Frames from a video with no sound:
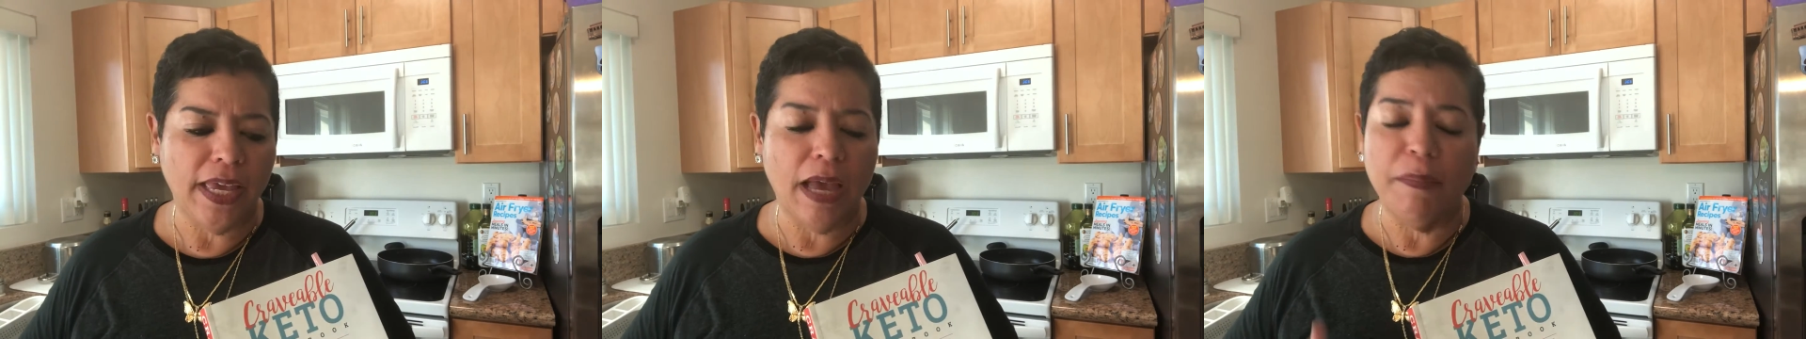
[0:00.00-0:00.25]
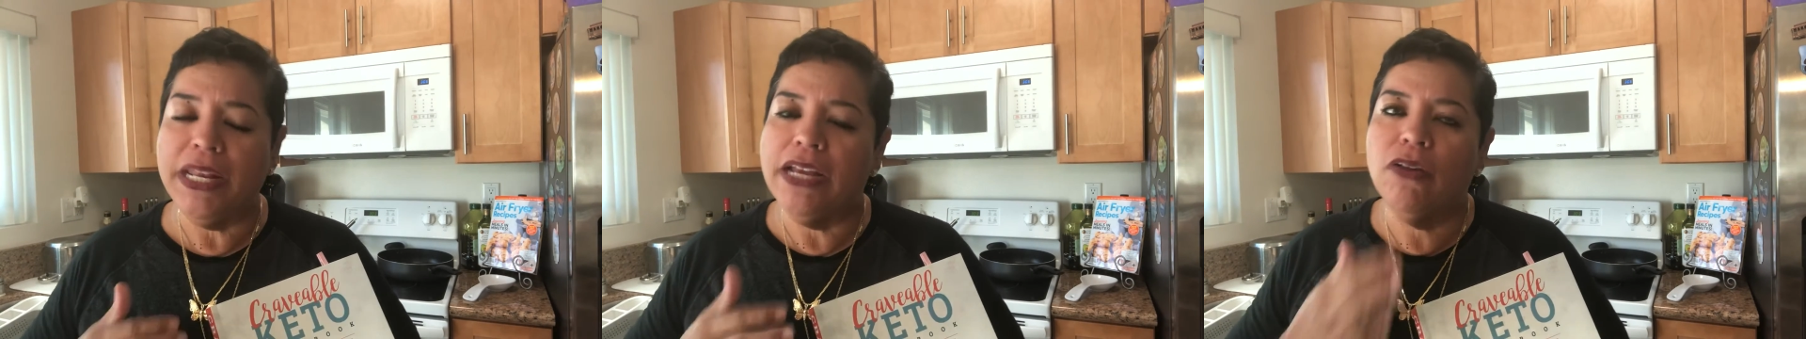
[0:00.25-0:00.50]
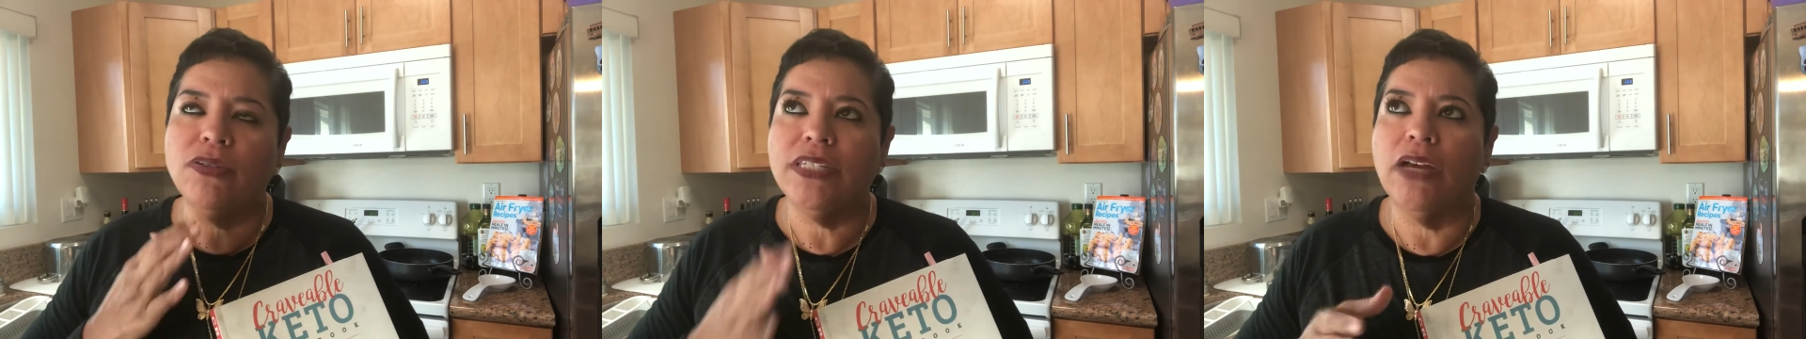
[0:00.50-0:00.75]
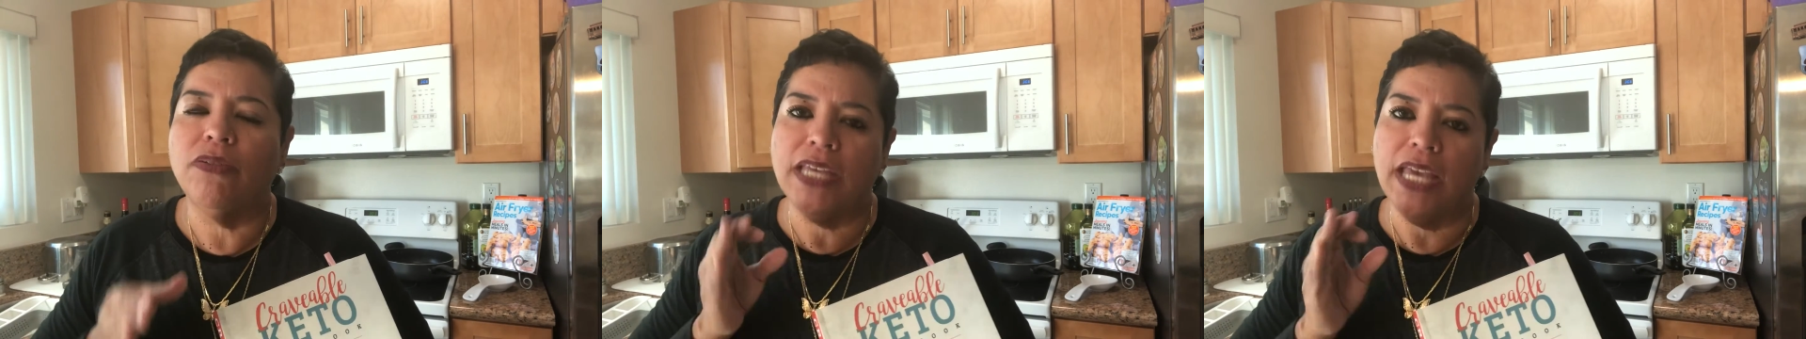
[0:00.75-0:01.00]
I mean, it goes
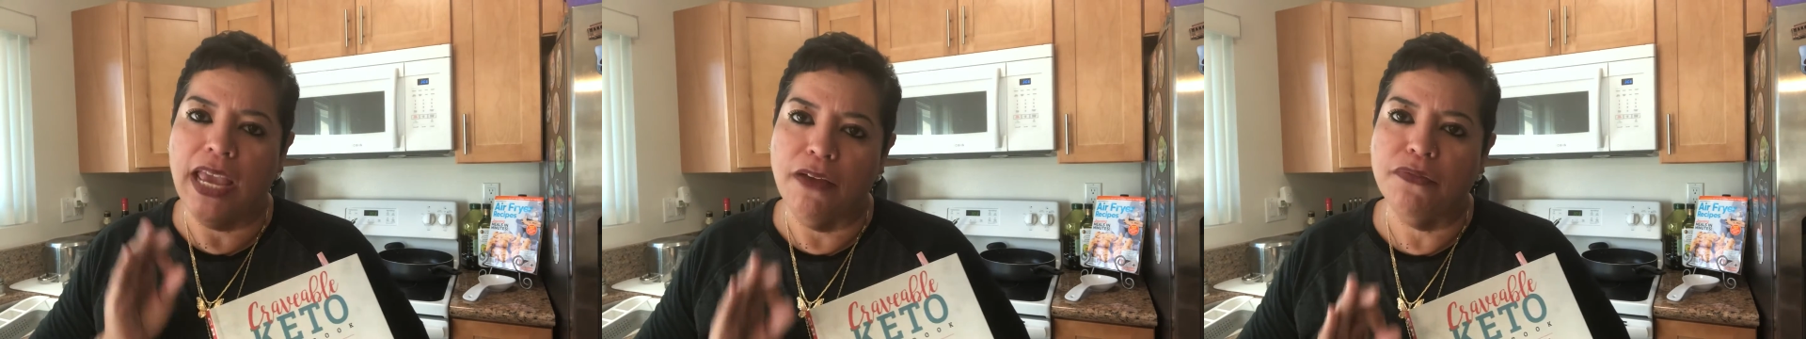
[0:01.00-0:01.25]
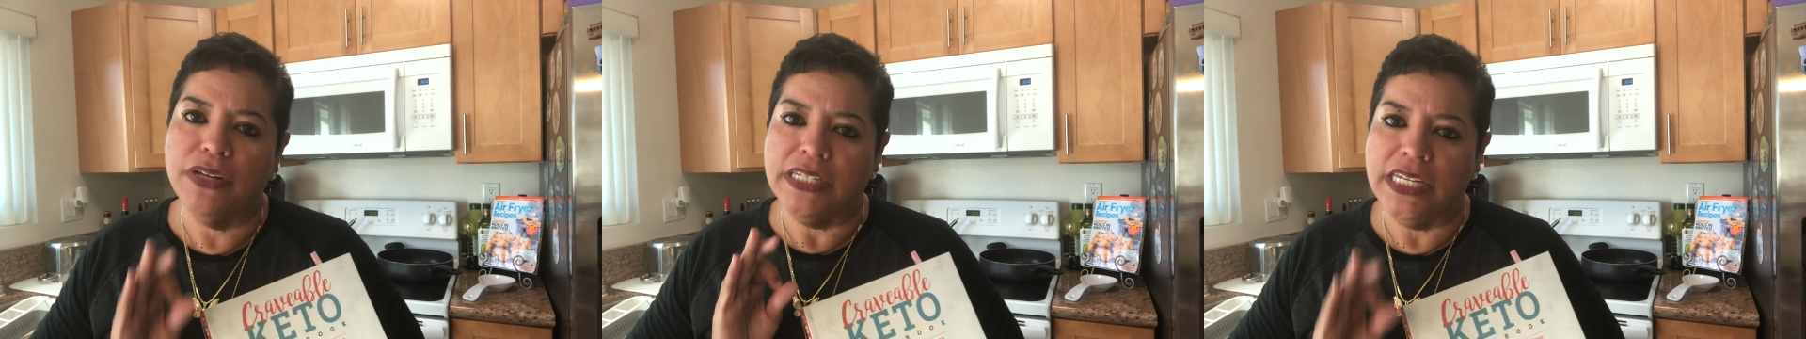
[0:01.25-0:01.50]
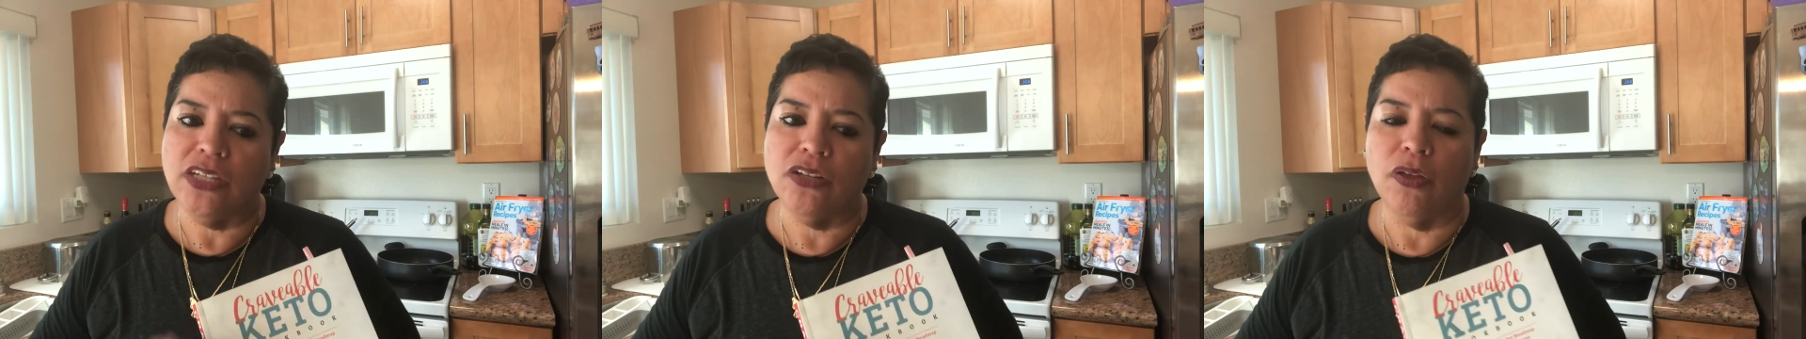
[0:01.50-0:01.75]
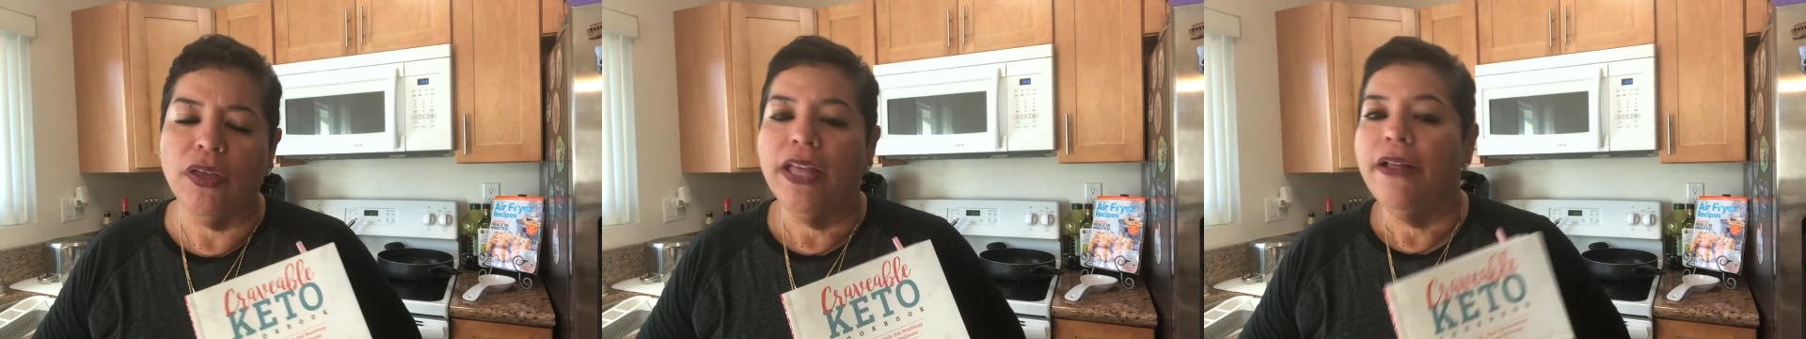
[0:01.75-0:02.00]
down to every detail.